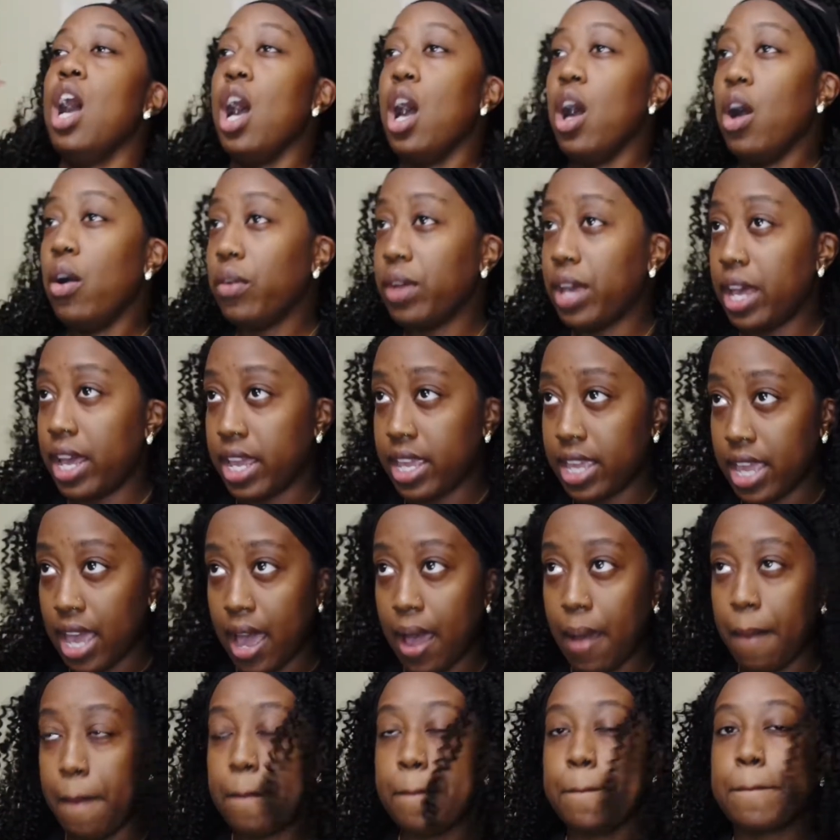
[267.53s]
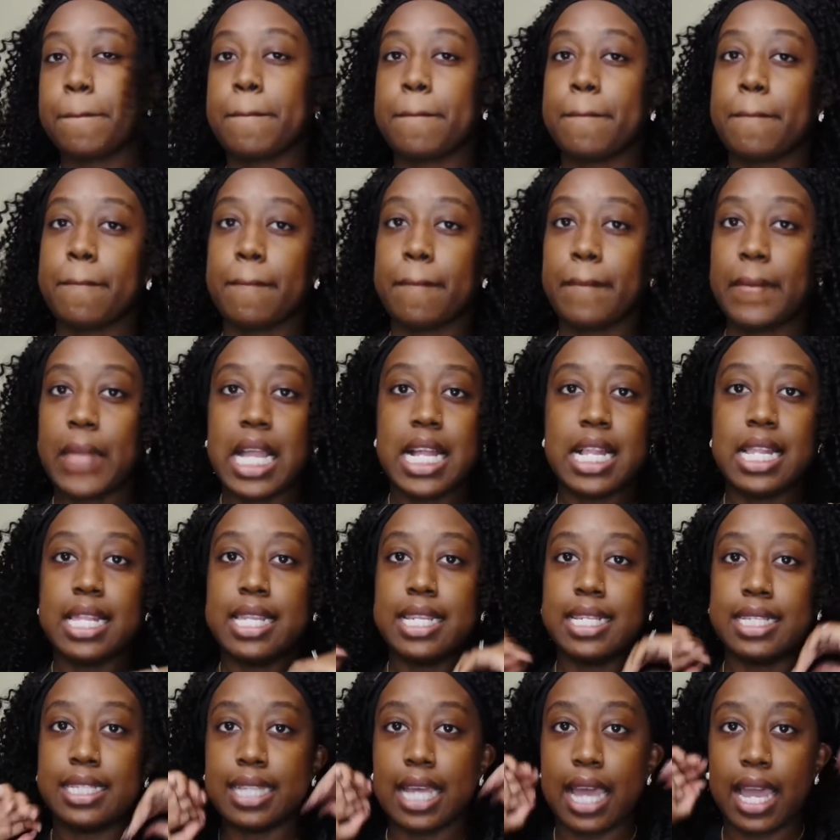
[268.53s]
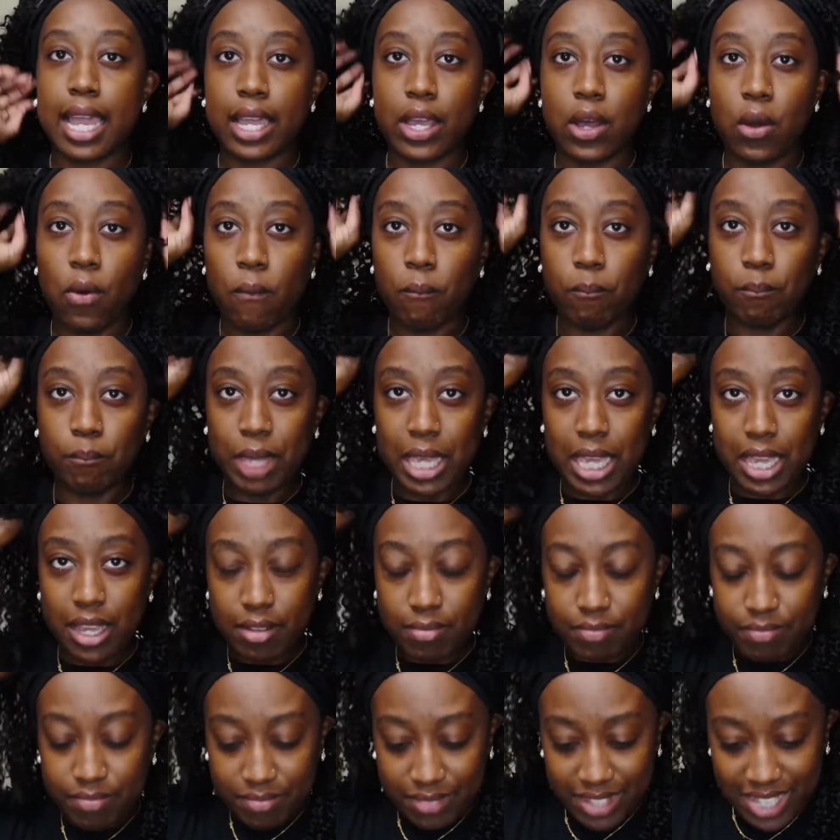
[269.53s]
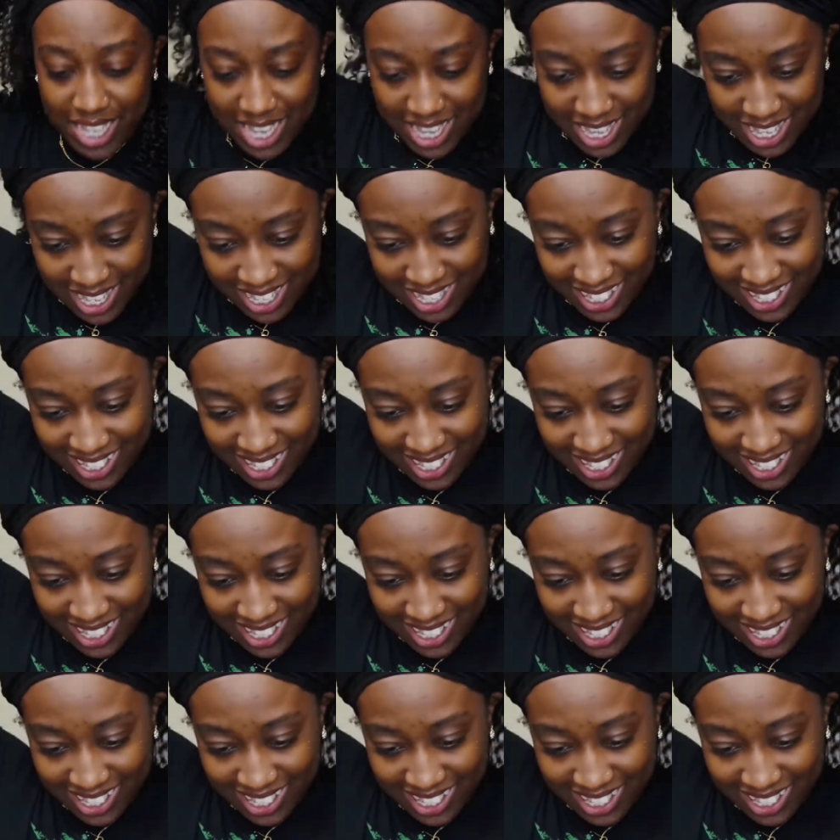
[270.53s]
Okay, yeah. This ain't gonna be it.